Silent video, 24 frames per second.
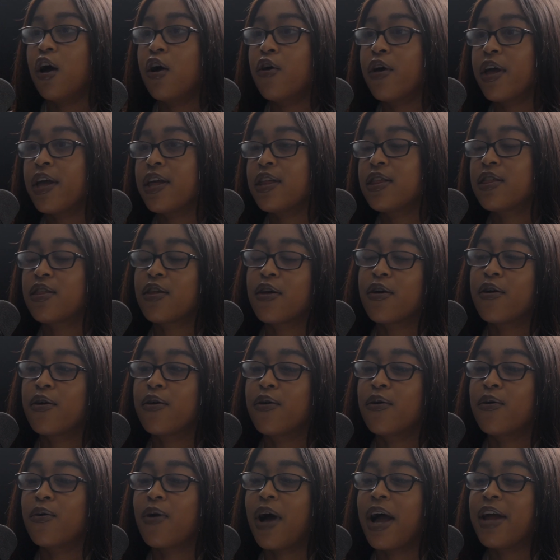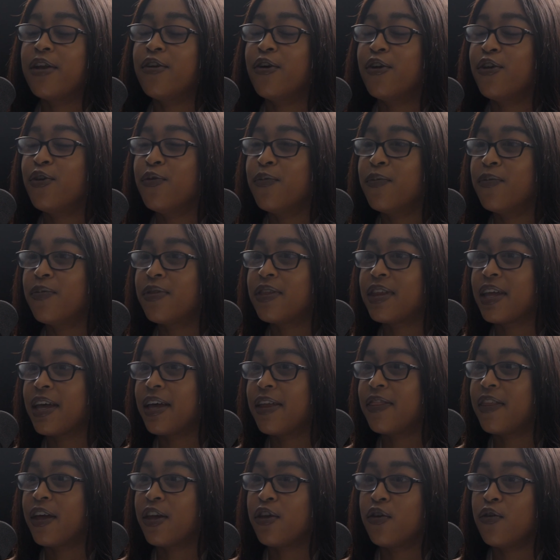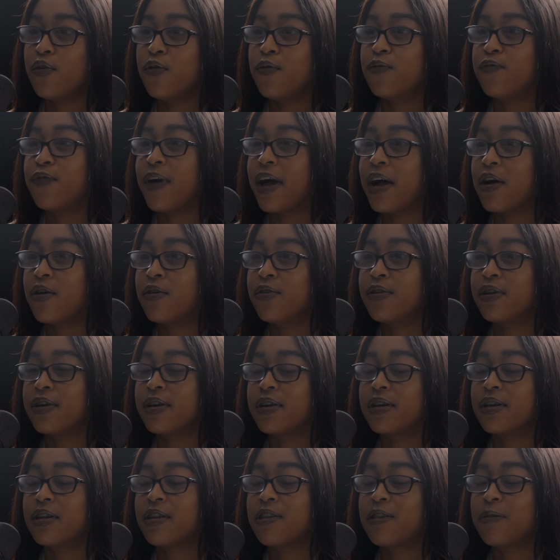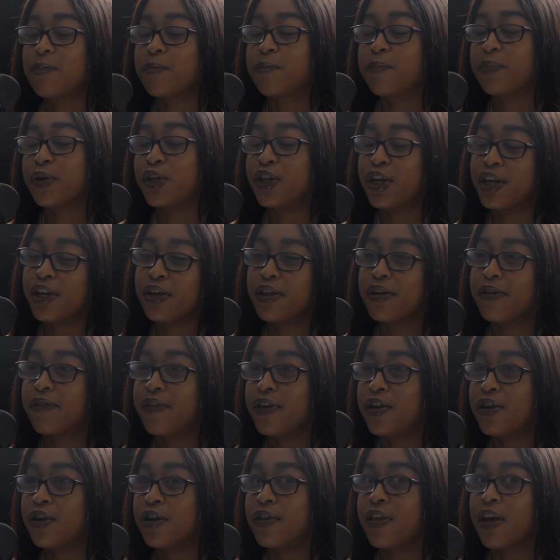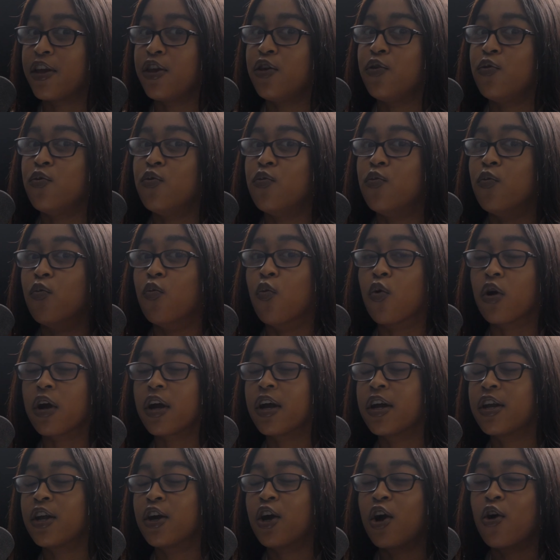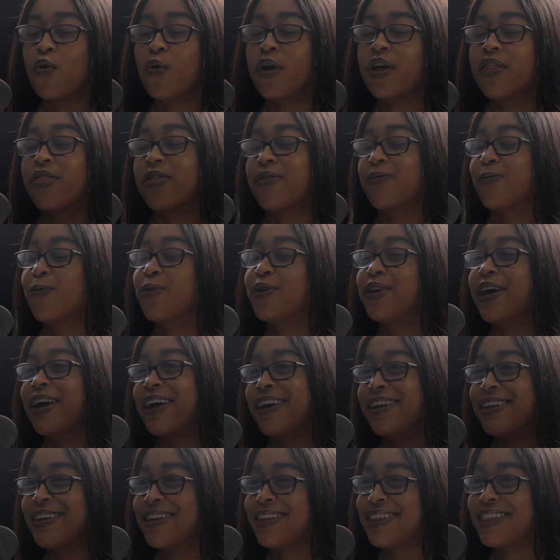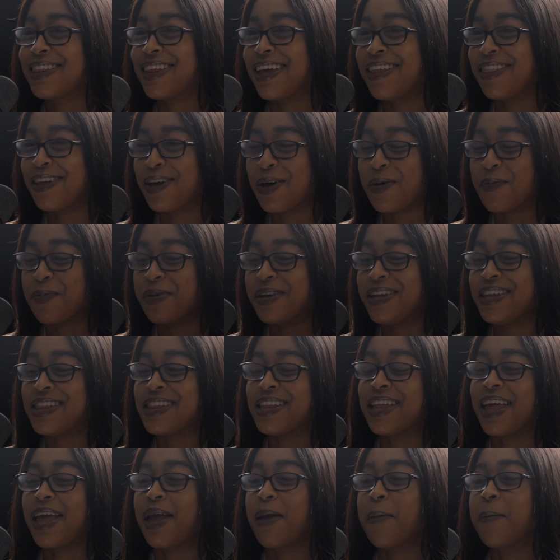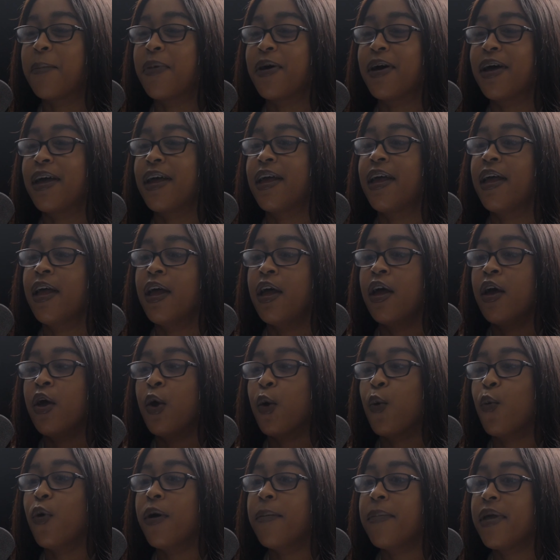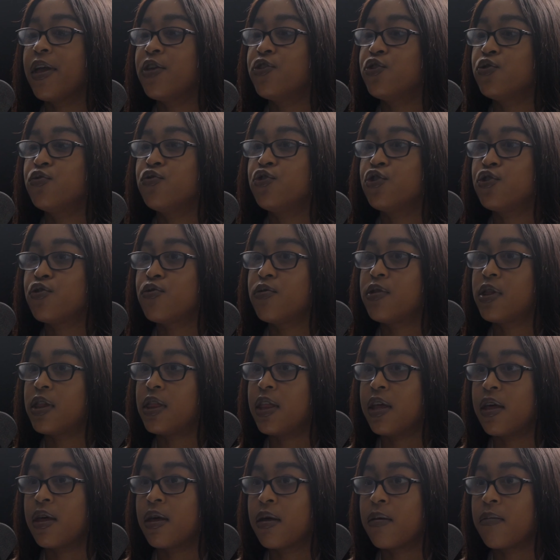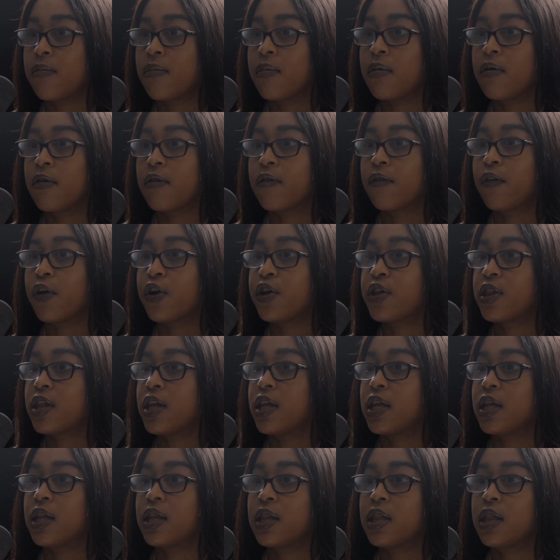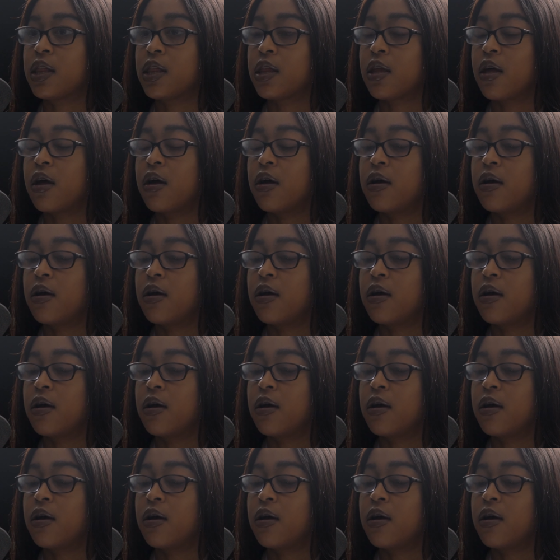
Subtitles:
Okay, so I know you said that you found a particular vendor that you were going to go with. We're not going to say the company's name, but what made you choose them versus,